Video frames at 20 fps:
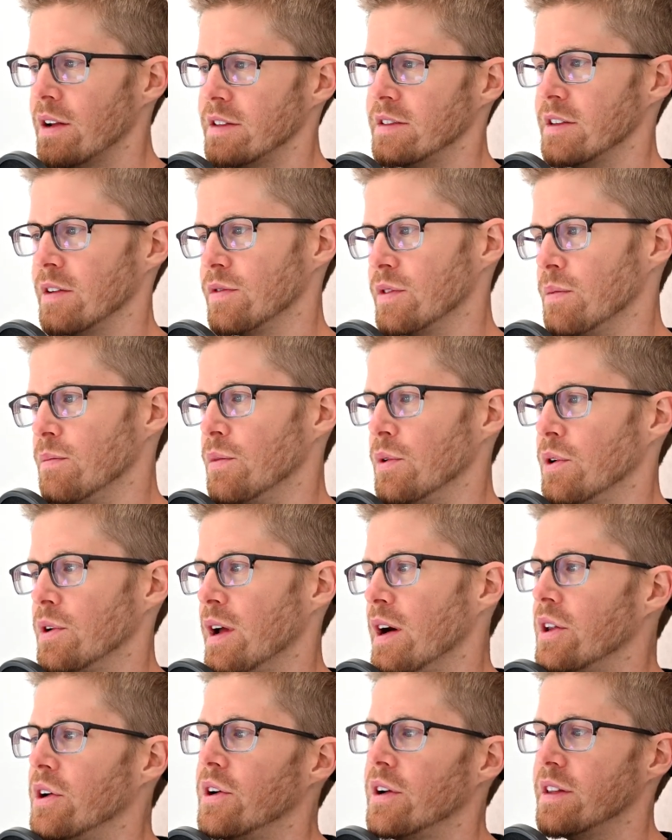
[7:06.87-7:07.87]
itself to burn
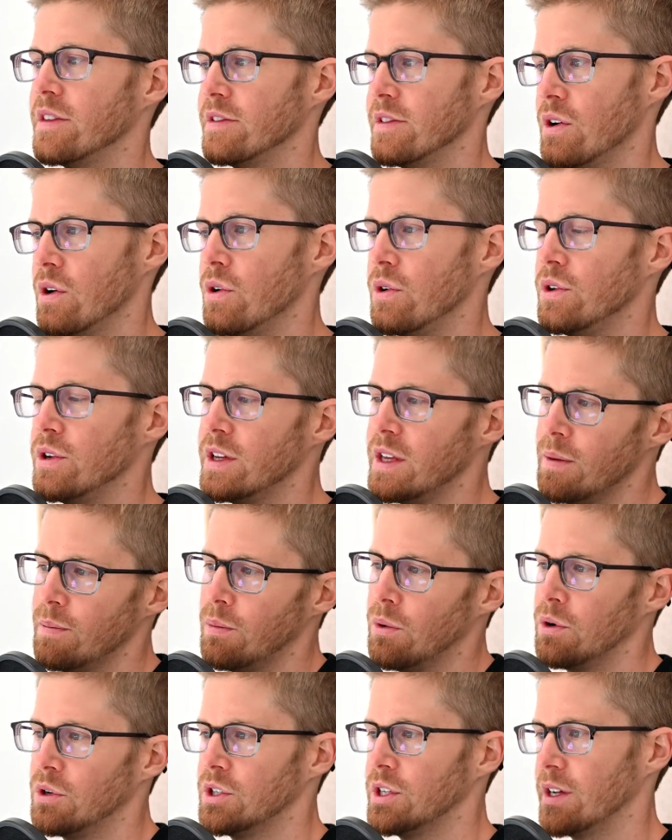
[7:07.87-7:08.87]
out on its own. You keep
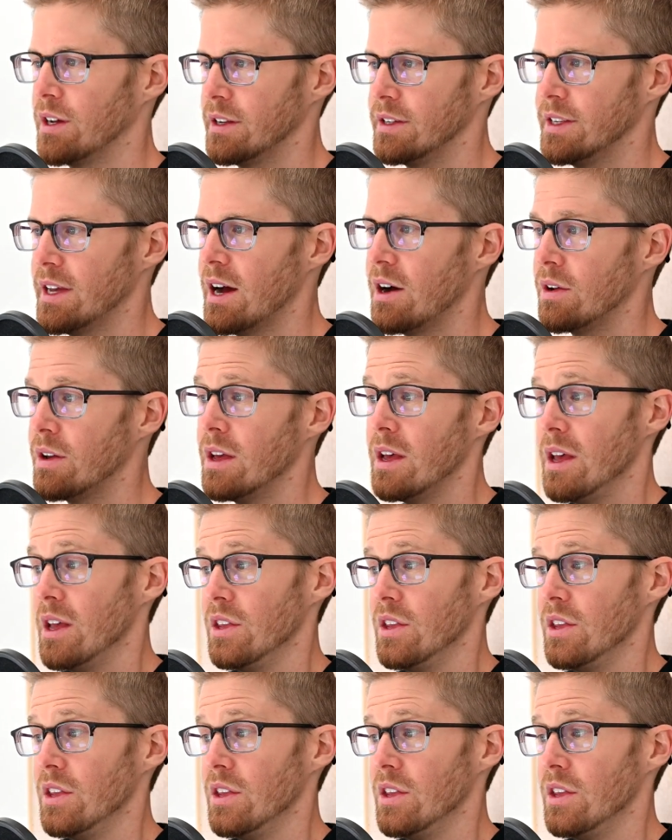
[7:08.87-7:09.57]
pushing it down.